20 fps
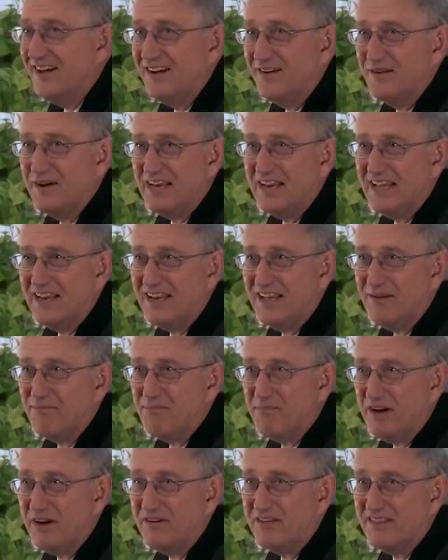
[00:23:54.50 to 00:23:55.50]
We'd end
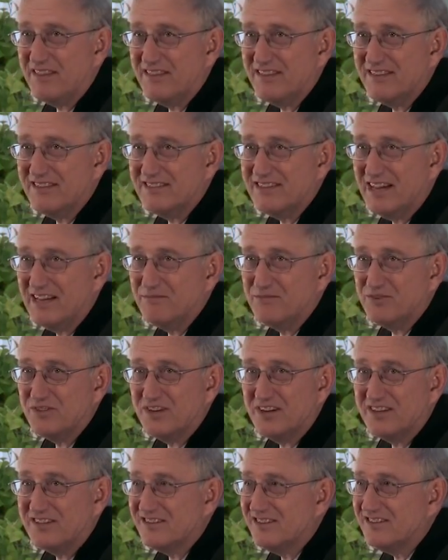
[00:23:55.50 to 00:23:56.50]
up both in the same
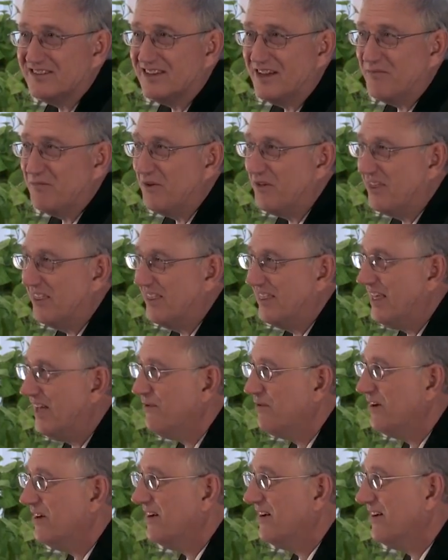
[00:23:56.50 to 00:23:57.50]
church, and
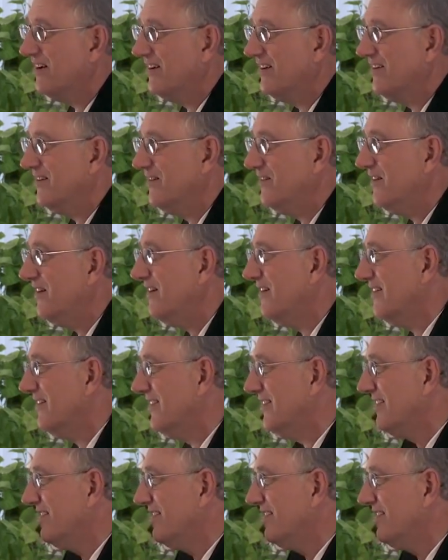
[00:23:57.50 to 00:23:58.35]
they were,